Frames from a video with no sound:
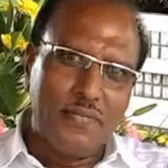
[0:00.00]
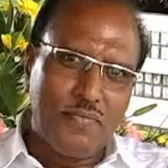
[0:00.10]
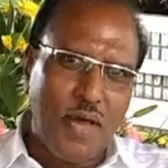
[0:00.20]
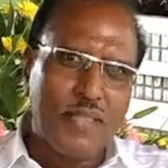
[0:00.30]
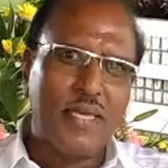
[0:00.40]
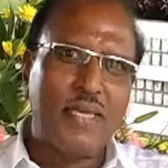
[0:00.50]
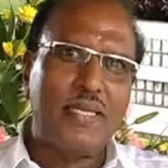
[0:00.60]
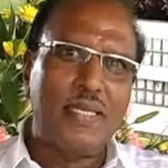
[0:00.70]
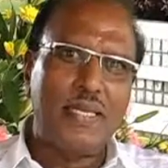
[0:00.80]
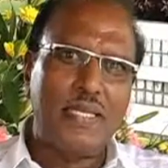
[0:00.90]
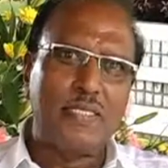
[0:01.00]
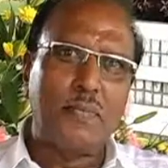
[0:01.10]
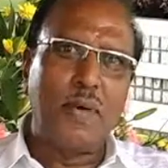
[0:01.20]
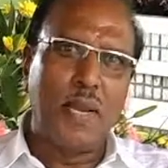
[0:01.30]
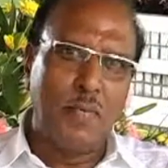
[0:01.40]
Father is
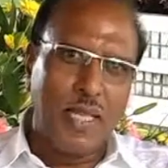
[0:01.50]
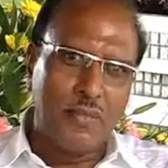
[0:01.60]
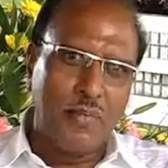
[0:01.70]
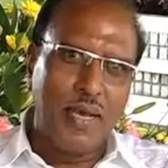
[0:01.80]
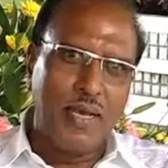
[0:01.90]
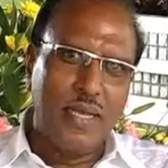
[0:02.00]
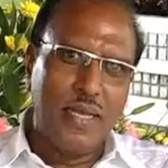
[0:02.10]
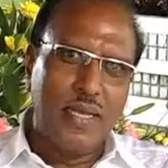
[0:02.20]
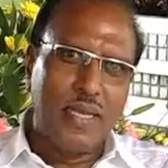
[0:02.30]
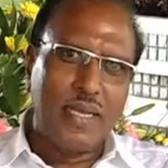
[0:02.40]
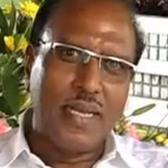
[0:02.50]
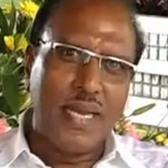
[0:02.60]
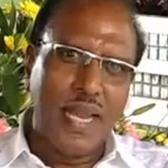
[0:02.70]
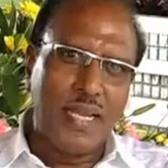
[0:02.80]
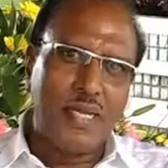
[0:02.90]
Paramatma,
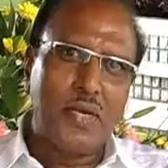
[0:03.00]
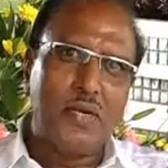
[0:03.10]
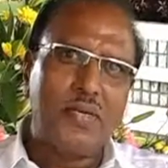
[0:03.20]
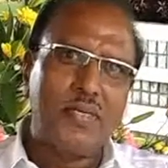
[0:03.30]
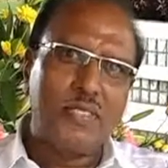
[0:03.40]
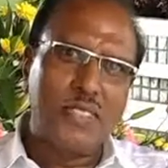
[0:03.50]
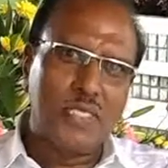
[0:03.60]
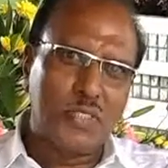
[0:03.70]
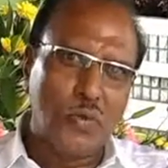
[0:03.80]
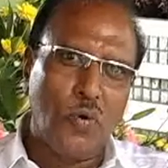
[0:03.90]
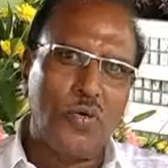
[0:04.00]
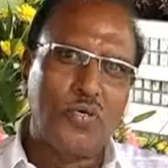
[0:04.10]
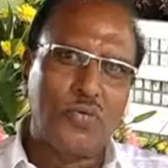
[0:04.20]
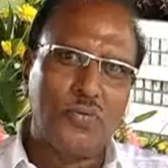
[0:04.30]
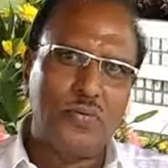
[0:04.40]
connecting this soul
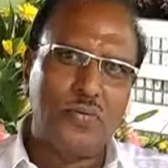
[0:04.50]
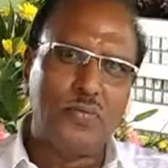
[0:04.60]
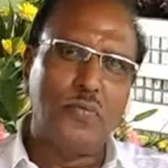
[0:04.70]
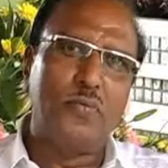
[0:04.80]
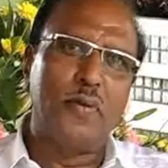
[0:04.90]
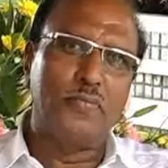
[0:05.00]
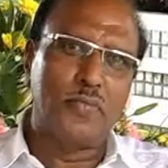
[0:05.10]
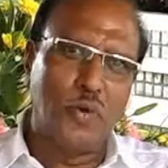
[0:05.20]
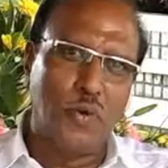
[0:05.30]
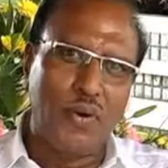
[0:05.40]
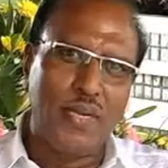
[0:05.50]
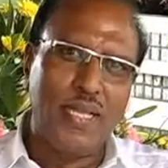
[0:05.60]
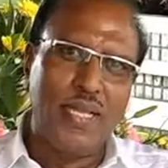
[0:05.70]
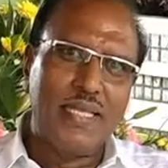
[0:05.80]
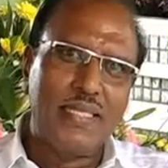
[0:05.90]
to Supreme Soul.
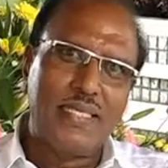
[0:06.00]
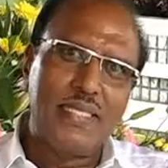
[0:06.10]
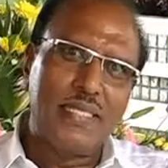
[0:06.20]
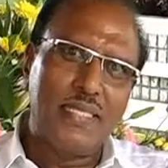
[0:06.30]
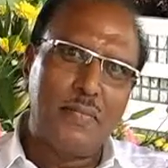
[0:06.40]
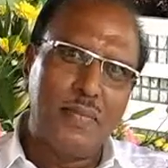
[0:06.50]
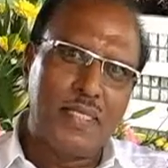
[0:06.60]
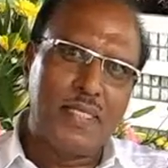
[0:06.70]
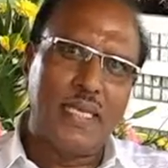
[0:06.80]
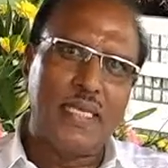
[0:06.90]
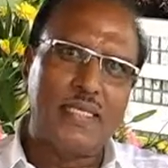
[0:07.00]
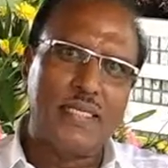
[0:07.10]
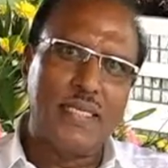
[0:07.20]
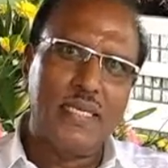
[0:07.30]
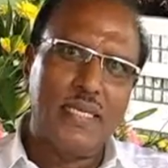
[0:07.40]
This is the message,
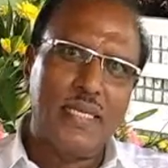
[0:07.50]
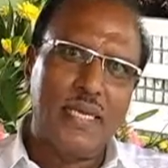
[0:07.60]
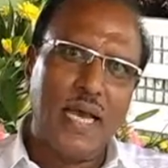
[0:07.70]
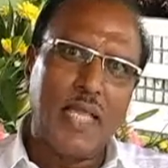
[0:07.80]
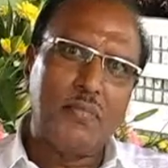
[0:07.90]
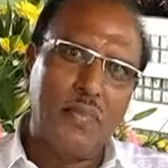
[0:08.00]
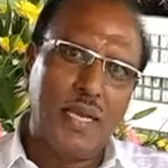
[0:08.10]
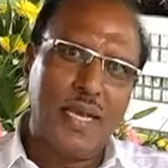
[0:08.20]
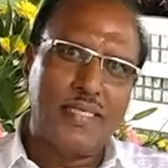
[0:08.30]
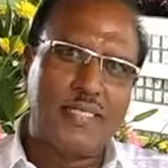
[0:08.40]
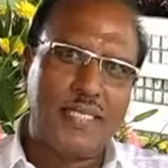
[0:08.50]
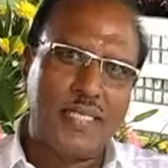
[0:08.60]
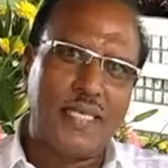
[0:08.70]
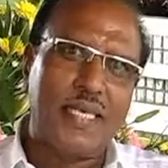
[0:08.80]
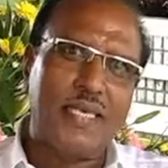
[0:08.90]
Atmika
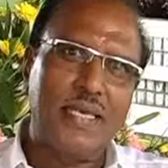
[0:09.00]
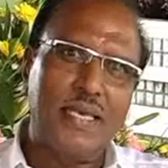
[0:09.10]
Sthiti,